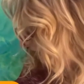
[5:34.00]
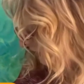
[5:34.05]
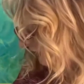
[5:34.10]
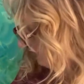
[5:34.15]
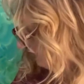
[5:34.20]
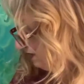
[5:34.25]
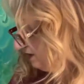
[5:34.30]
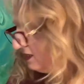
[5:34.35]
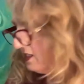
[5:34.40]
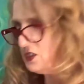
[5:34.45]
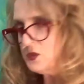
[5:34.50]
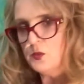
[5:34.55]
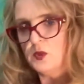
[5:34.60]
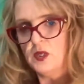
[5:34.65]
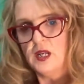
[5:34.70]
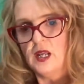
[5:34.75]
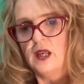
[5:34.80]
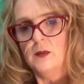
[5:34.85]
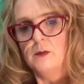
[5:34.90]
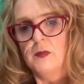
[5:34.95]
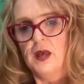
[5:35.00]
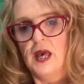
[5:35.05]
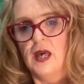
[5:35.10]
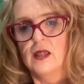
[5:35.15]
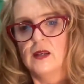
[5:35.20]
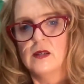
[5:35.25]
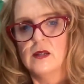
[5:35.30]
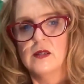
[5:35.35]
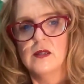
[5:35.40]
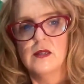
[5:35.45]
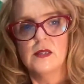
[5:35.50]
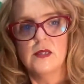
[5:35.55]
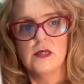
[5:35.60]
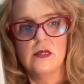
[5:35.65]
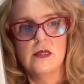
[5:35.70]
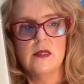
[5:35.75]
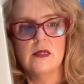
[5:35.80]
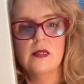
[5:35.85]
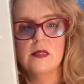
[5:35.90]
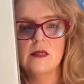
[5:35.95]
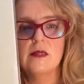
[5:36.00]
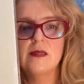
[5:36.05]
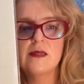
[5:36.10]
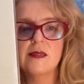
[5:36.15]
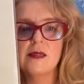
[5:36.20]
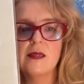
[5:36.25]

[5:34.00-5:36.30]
and this one I matted, and this is a